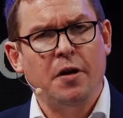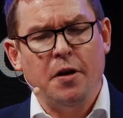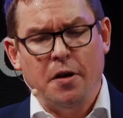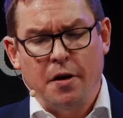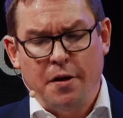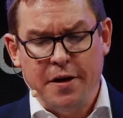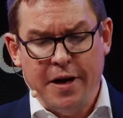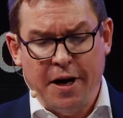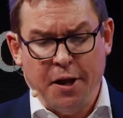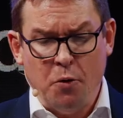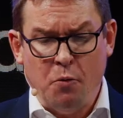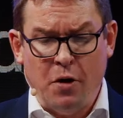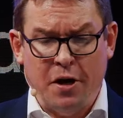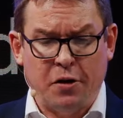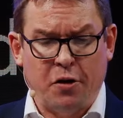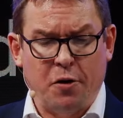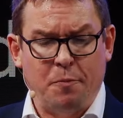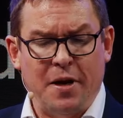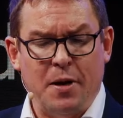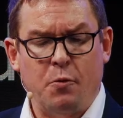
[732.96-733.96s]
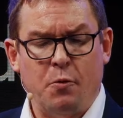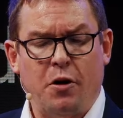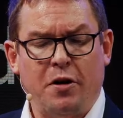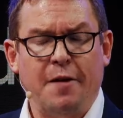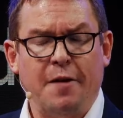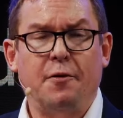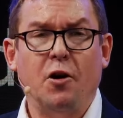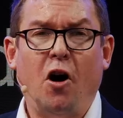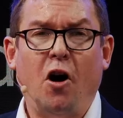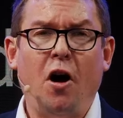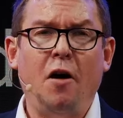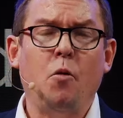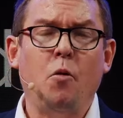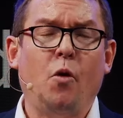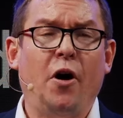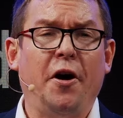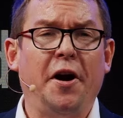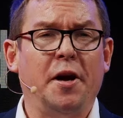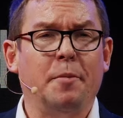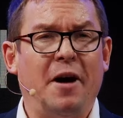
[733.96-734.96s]
The other one could be, well, if you are
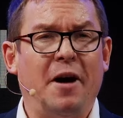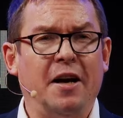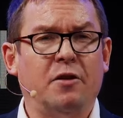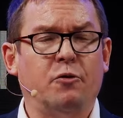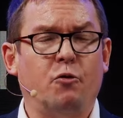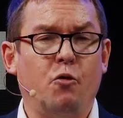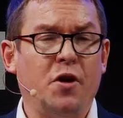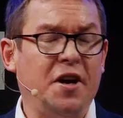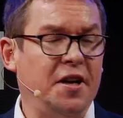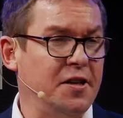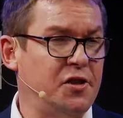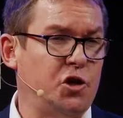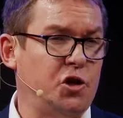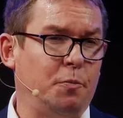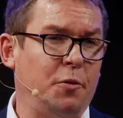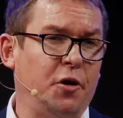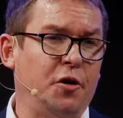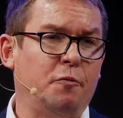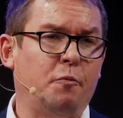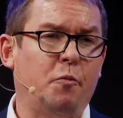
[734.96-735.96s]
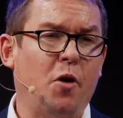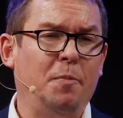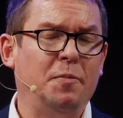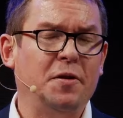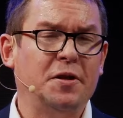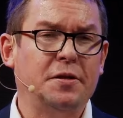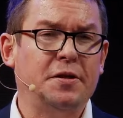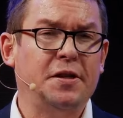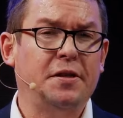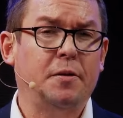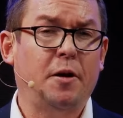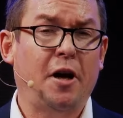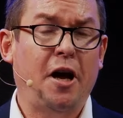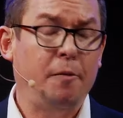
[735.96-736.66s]
worried about redistributive property